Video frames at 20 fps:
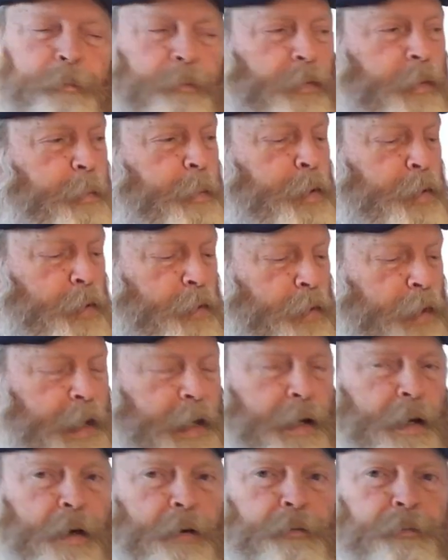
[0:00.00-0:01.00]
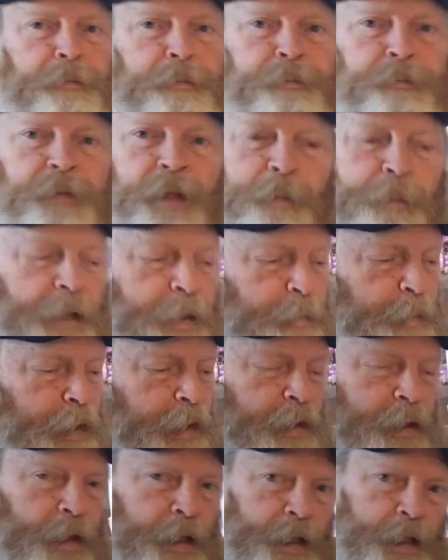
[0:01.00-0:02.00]
Let me turn that off. I'm getting
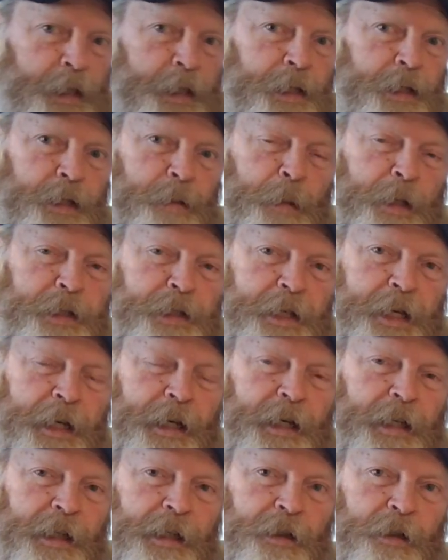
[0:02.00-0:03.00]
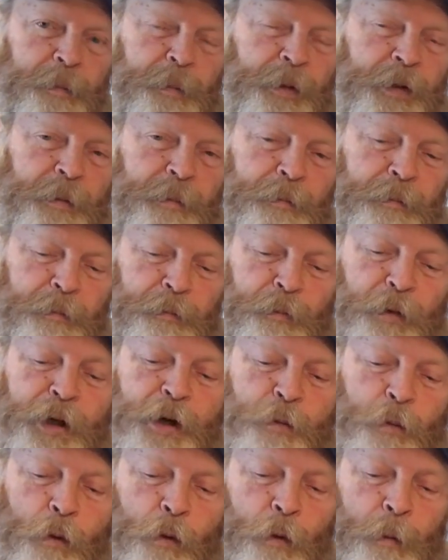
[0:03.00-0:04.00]
my skillet a little bit
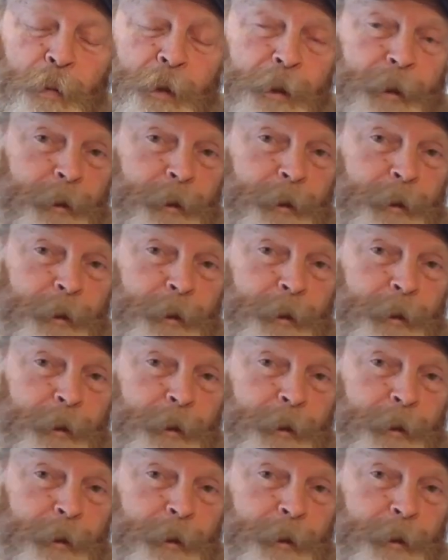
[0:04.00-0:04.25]
pre-warmed.